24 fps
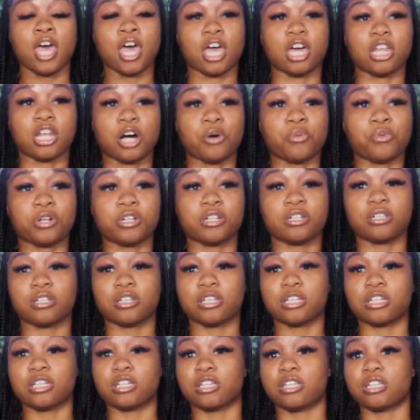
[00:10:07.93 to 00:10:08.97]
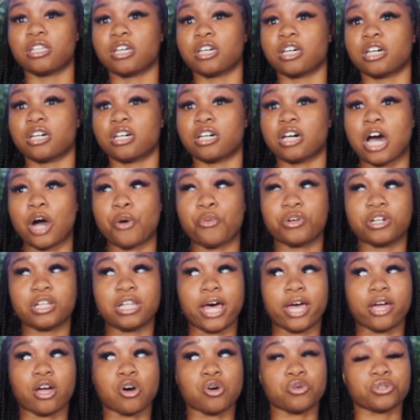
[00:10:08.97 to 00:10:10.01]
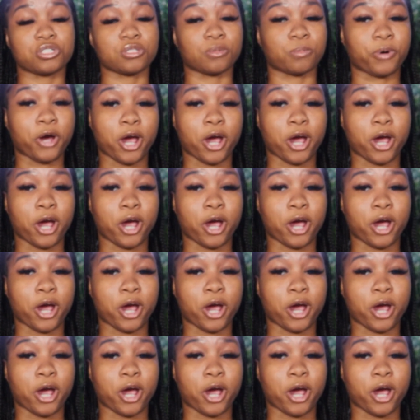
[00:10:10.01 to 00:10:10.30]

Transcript: And I wanna like own some